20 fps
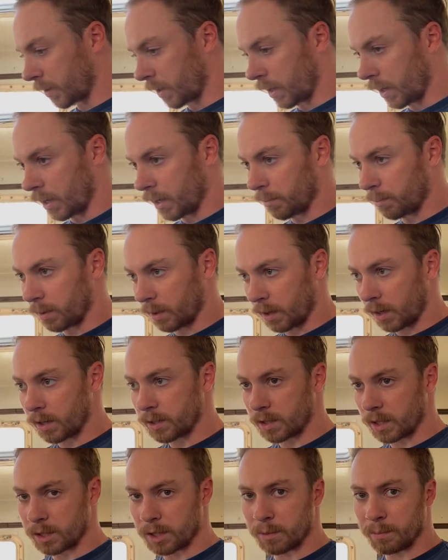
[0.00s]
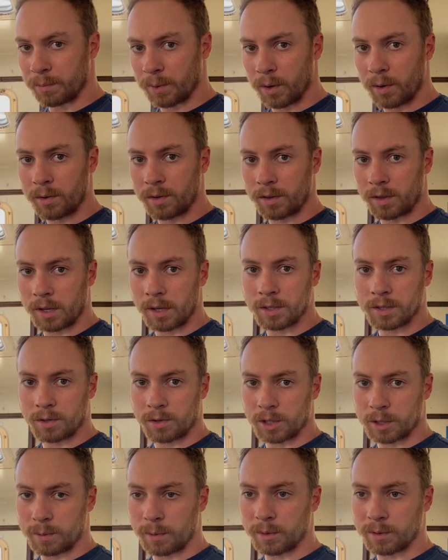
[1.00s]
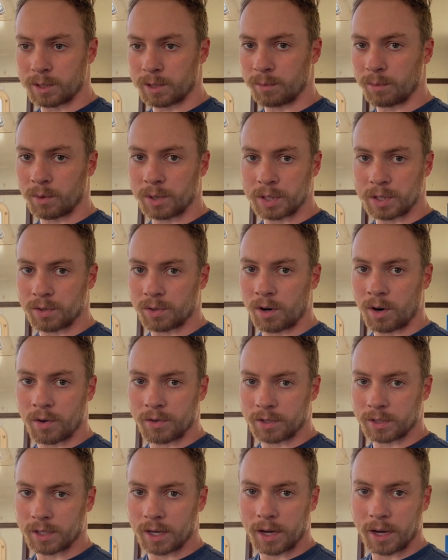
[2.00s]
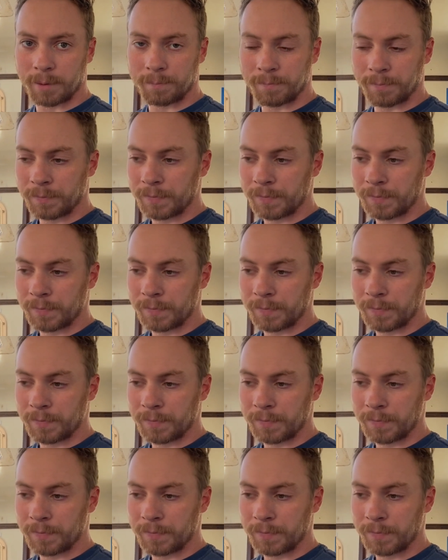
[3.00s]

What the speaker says: and because it's a boat, things are exposed to moisture all the time.